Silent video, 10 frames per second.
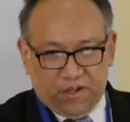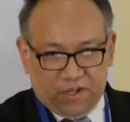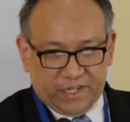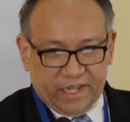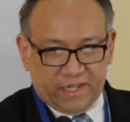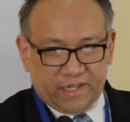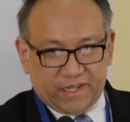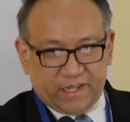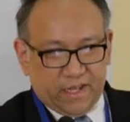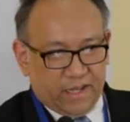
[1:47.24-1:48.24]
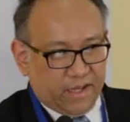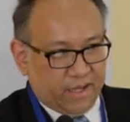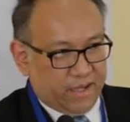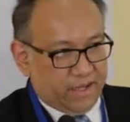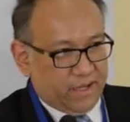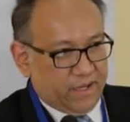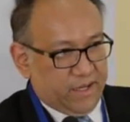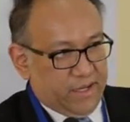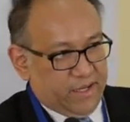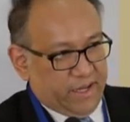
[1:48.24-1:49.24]
not just the
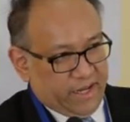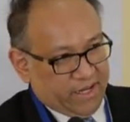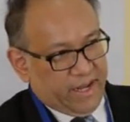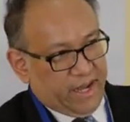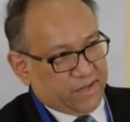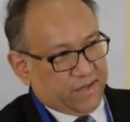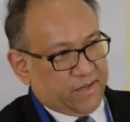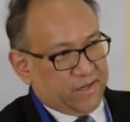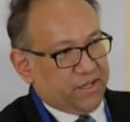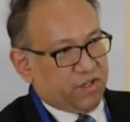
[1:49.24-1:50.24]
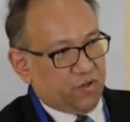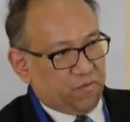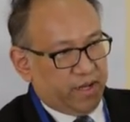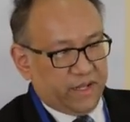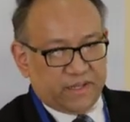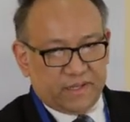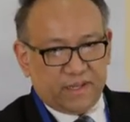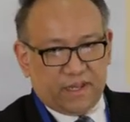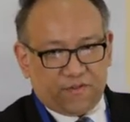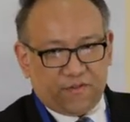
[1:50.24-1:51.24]
international instruments
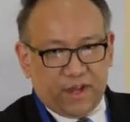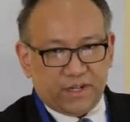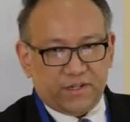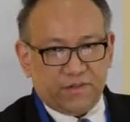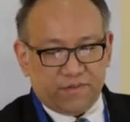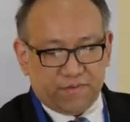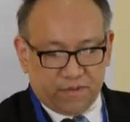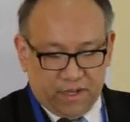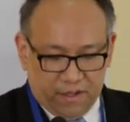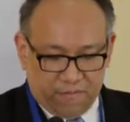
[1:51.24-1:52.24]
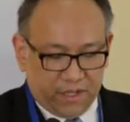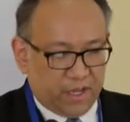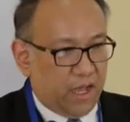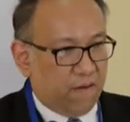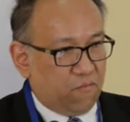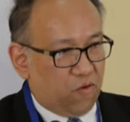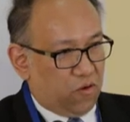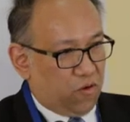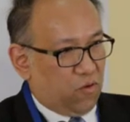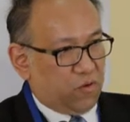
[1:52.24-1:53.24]
try to become
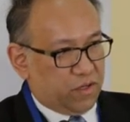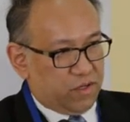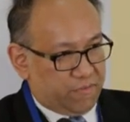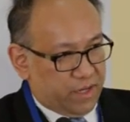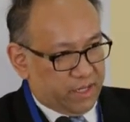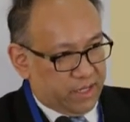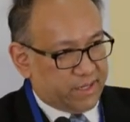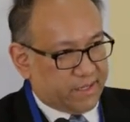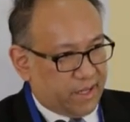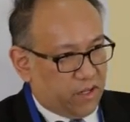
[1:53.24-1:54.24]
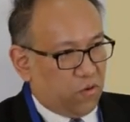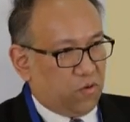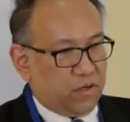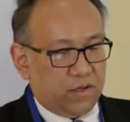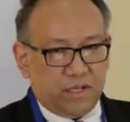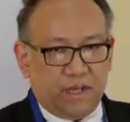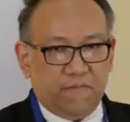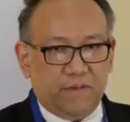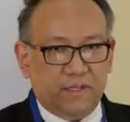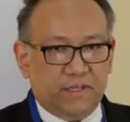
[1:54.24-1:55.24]
more local, but it is the local
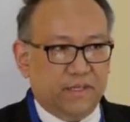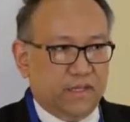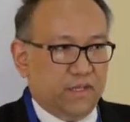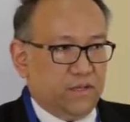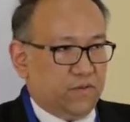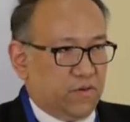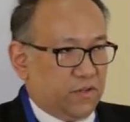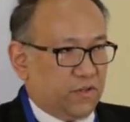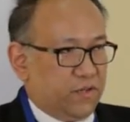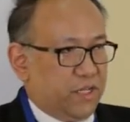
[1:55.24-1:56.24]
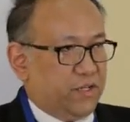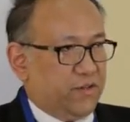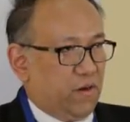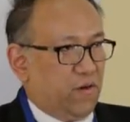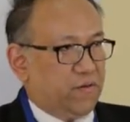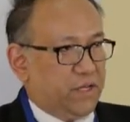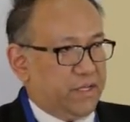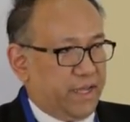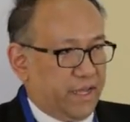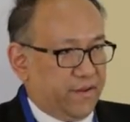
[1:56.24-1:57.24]
governments who also need to own it
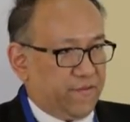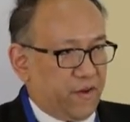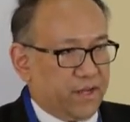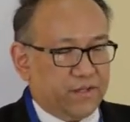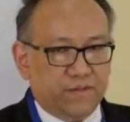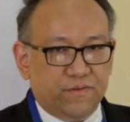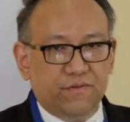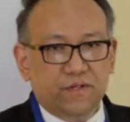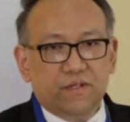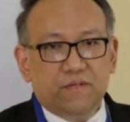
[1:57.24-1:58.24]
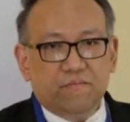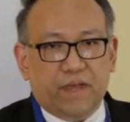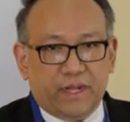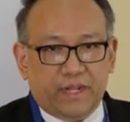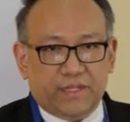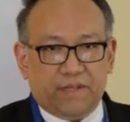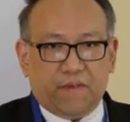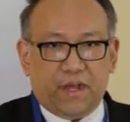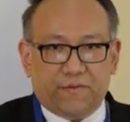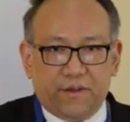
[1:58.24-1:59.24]
and try to manage the
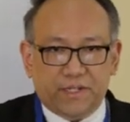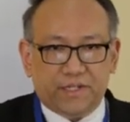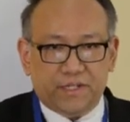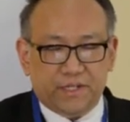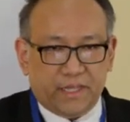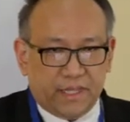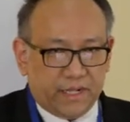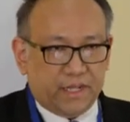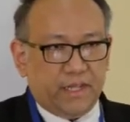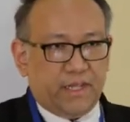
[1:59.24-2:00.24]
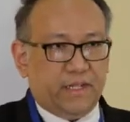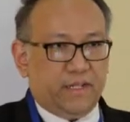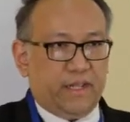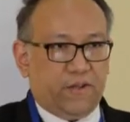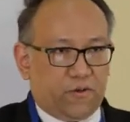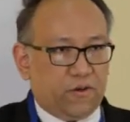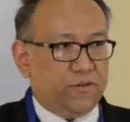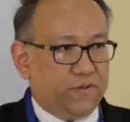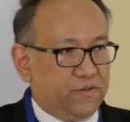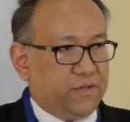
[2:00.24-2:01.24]
migration. And then in
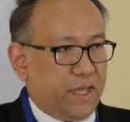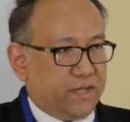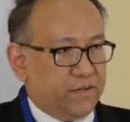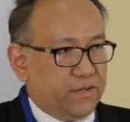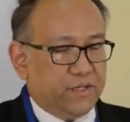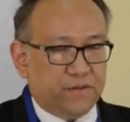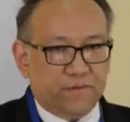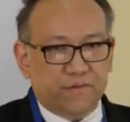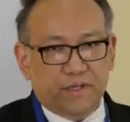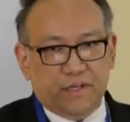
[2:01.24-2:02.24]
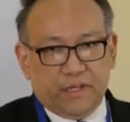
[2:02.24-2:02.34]
order to do that, you need to